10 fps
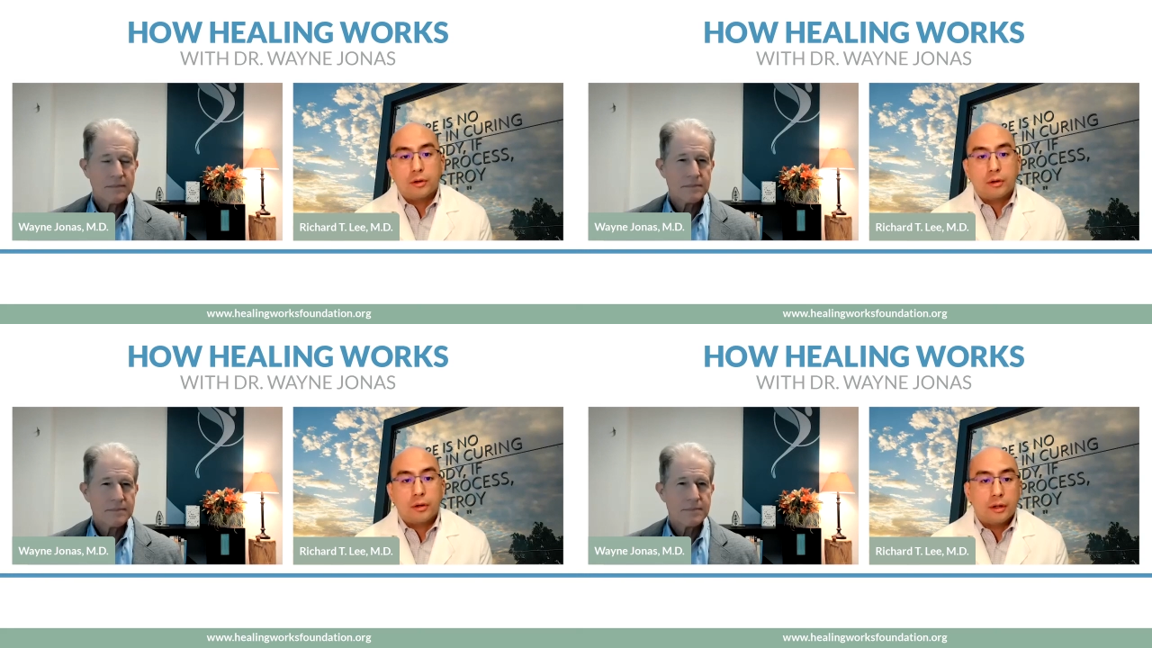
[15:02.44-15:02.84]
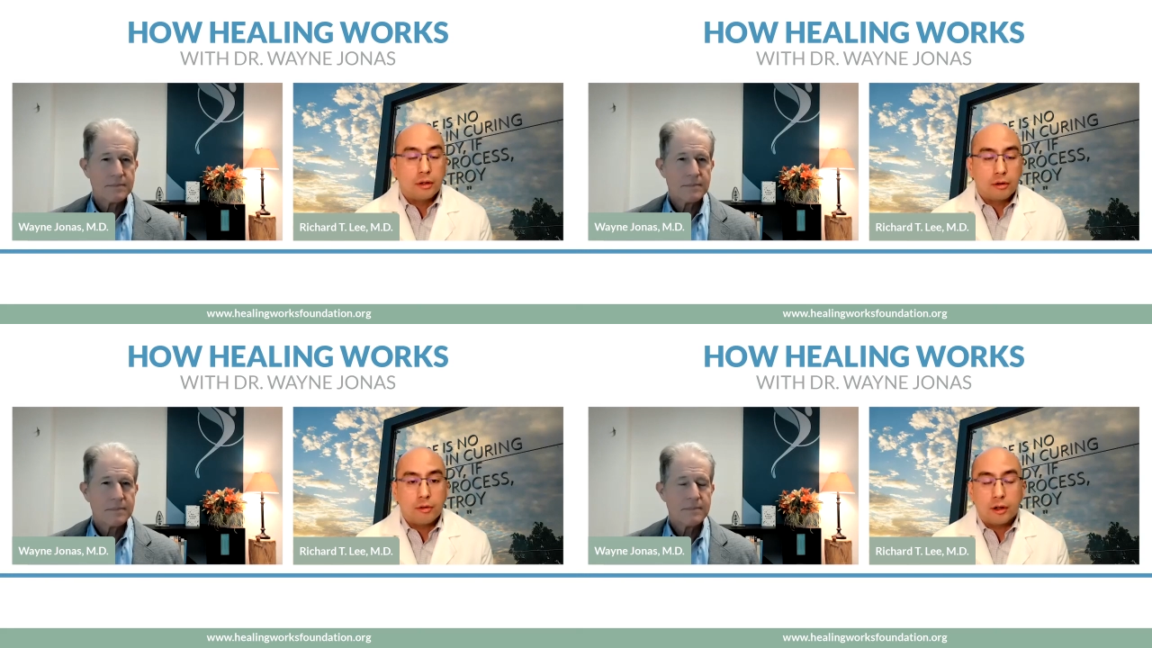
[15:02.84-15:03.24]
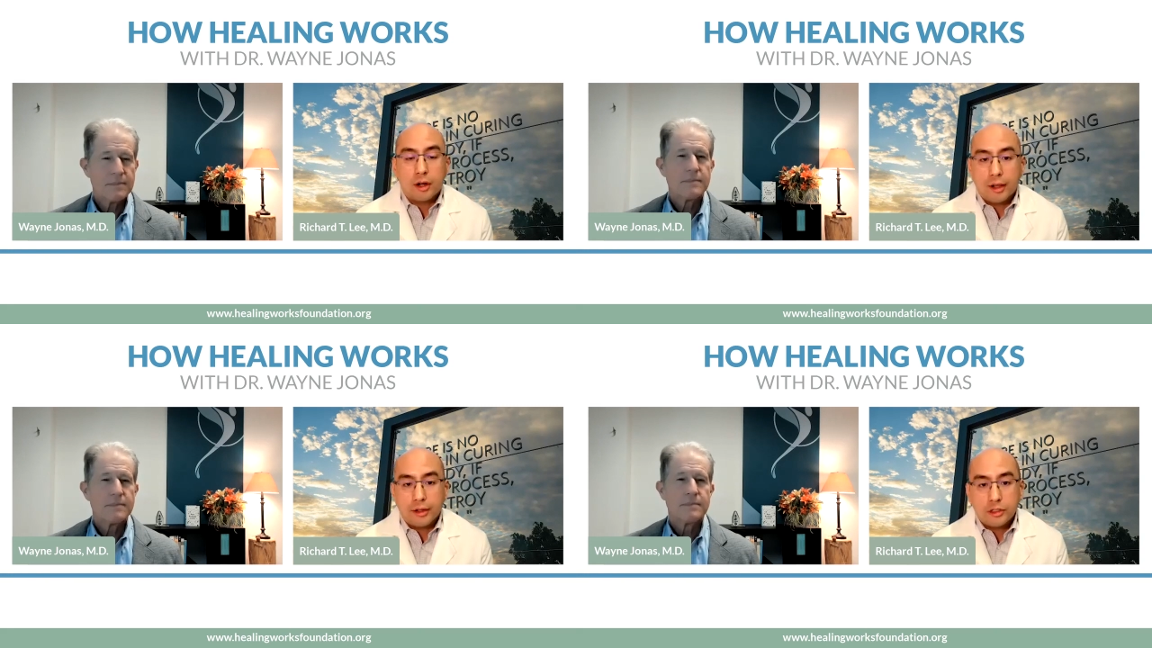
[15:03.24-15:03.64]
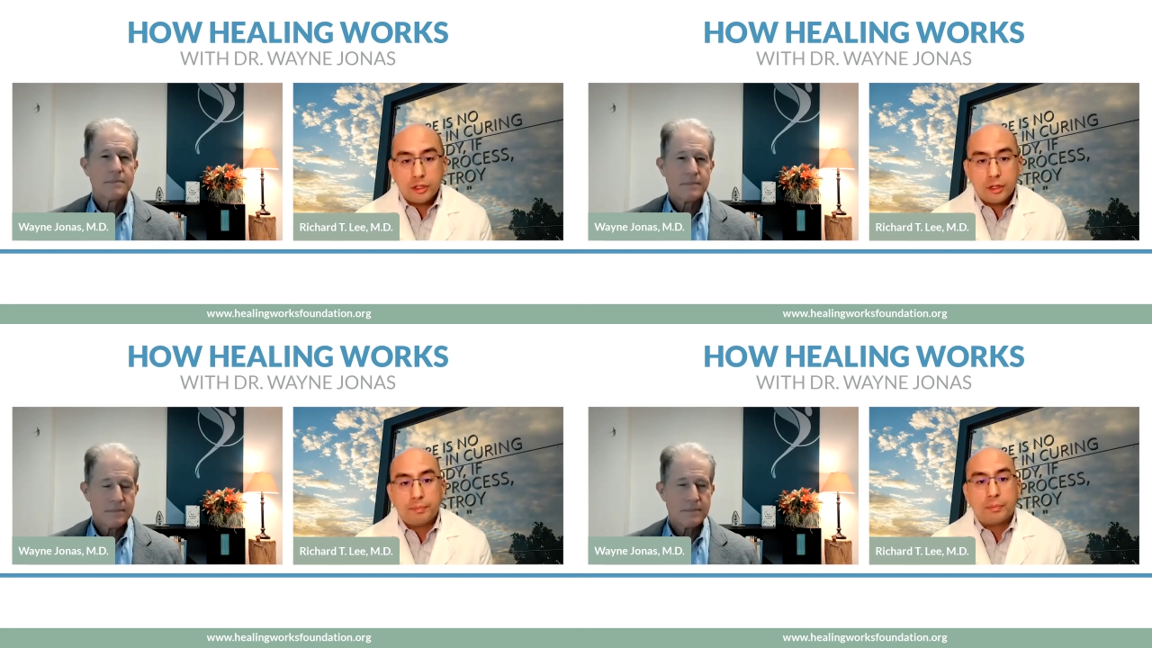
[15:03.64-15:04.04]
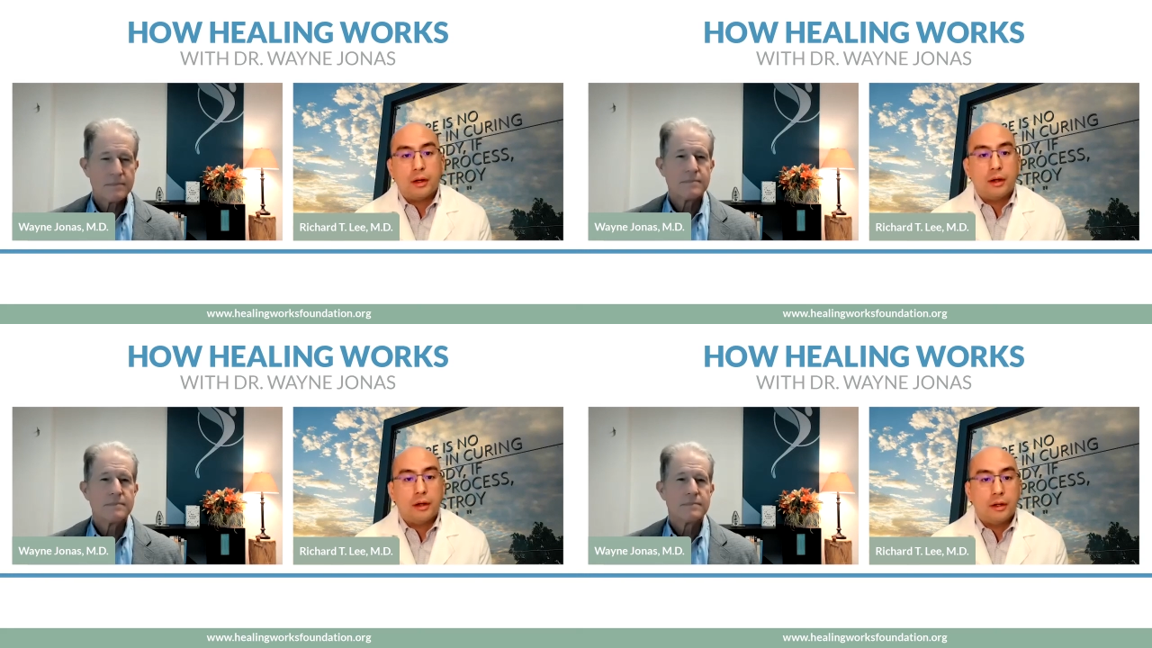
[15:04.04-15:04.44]
Speaker 1: for Integrative Oncology,
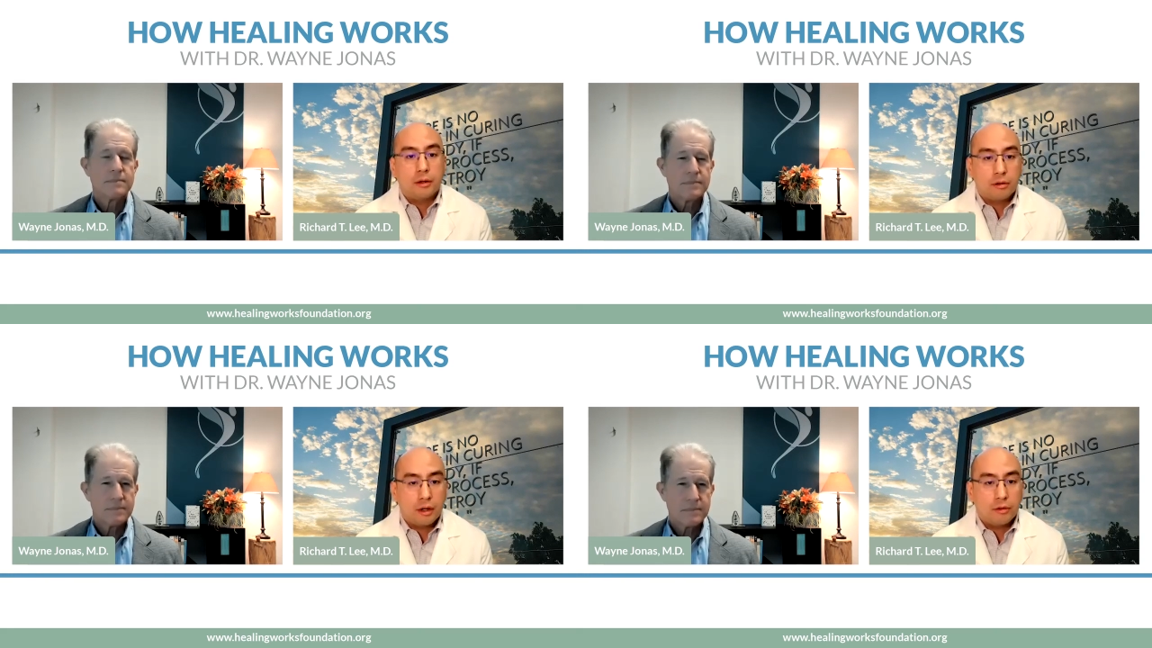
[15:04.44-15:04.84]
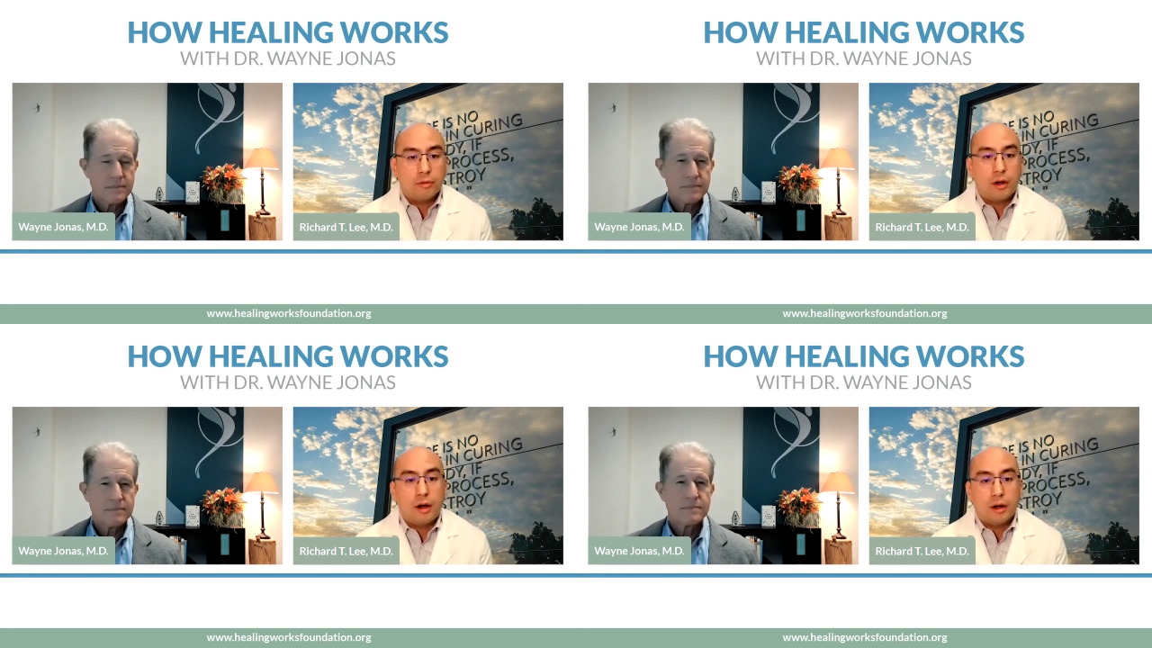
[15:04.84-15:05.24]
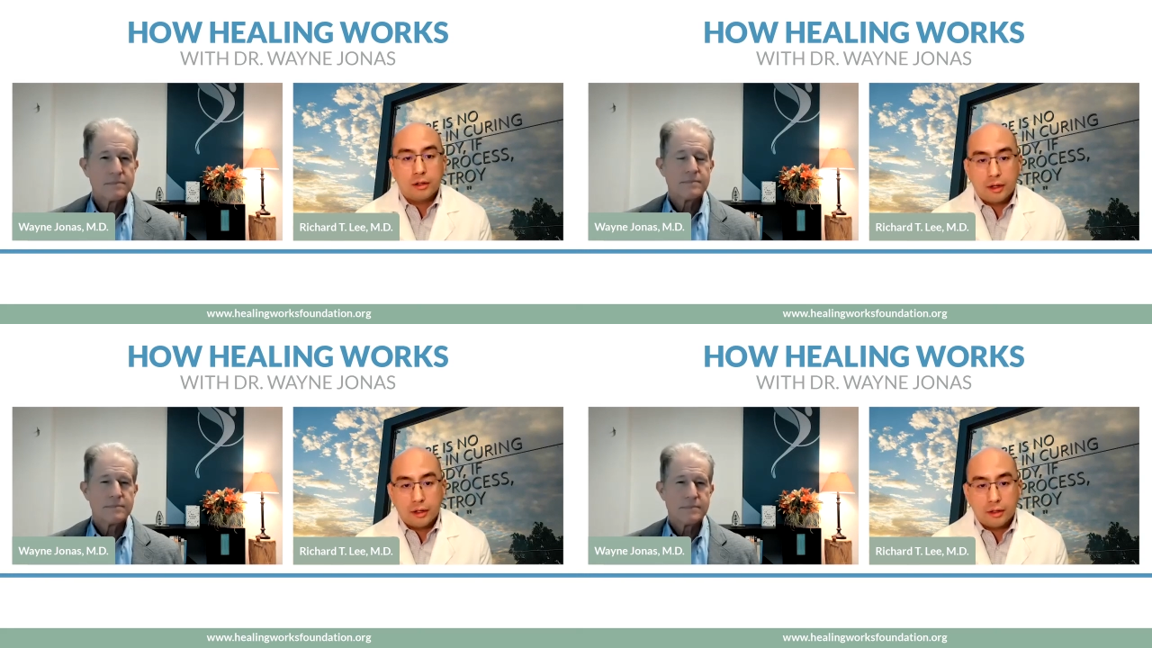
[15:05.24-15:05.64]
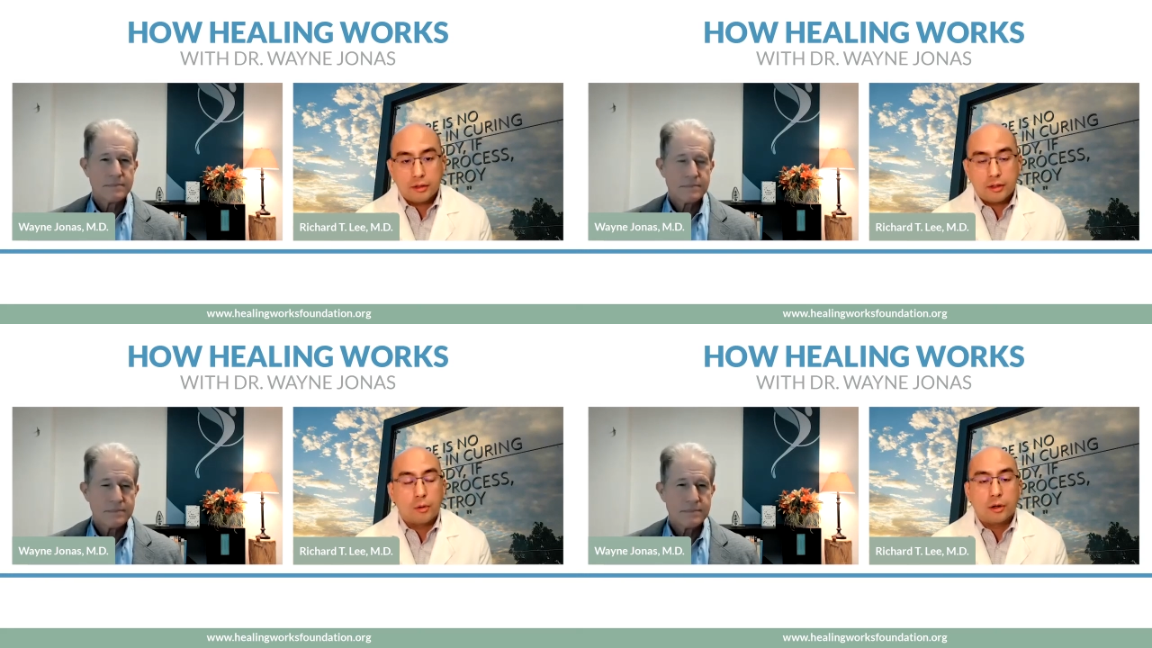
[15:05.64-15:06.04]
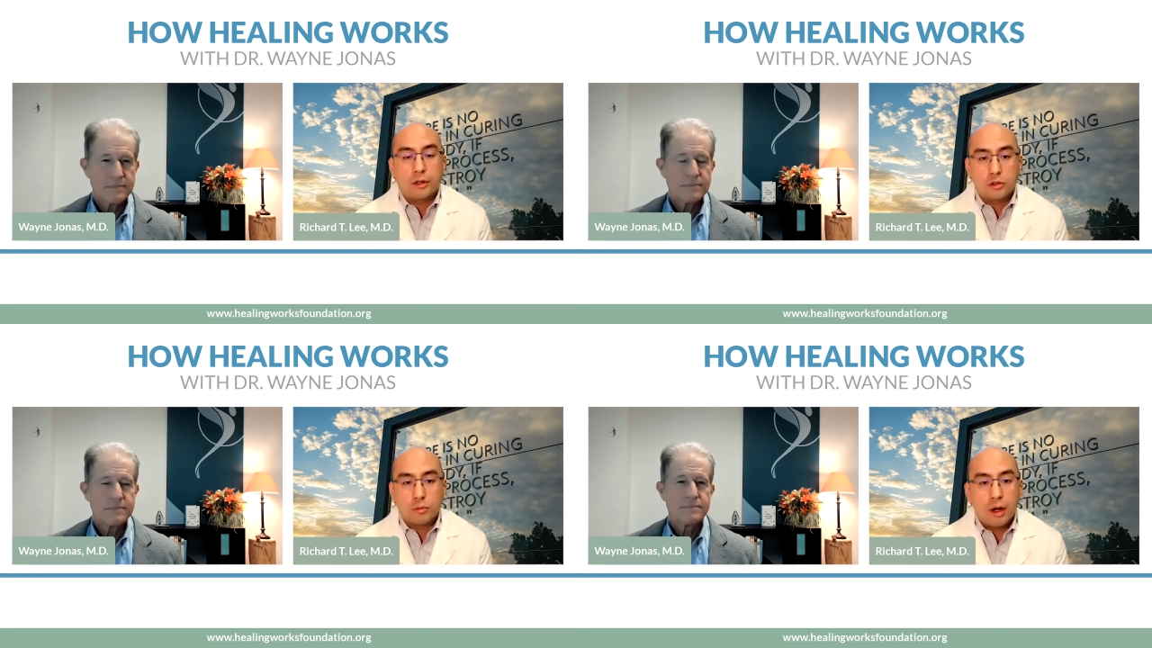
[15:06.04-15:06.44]
uh, integrative onc dot org
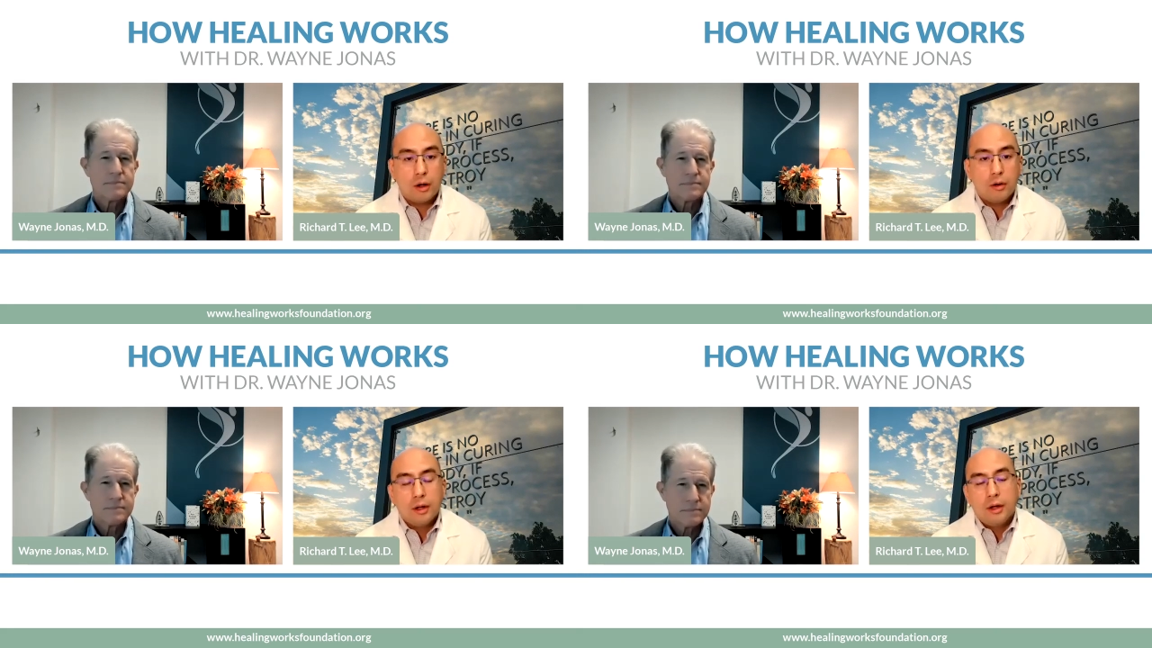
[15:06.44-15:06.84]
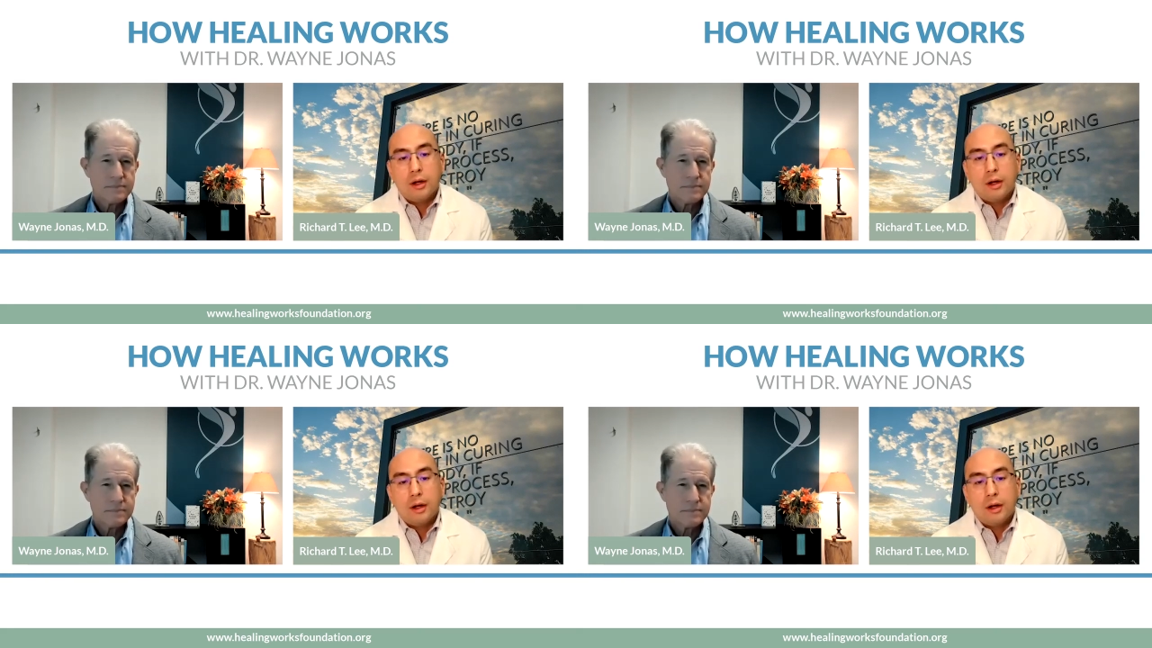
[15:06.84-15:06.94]
as well,